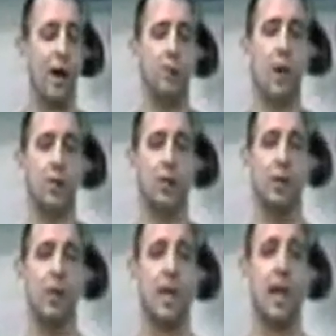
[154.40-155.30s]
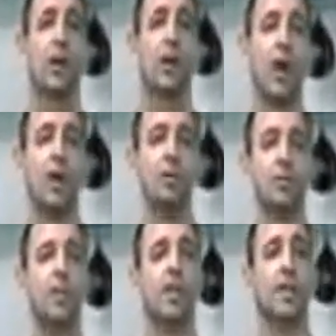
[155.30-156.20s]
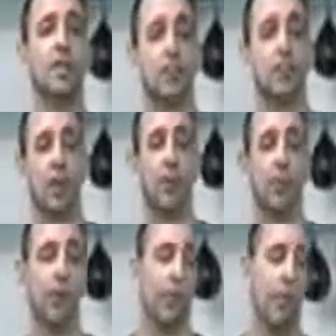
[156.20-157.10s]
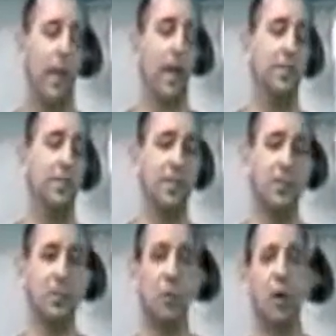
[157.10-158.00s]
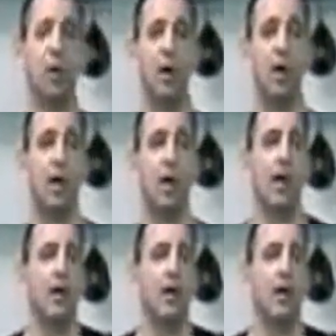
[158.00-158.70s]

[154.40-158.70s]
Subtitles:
I'm training without gloves, just trying to build up my hands even more. And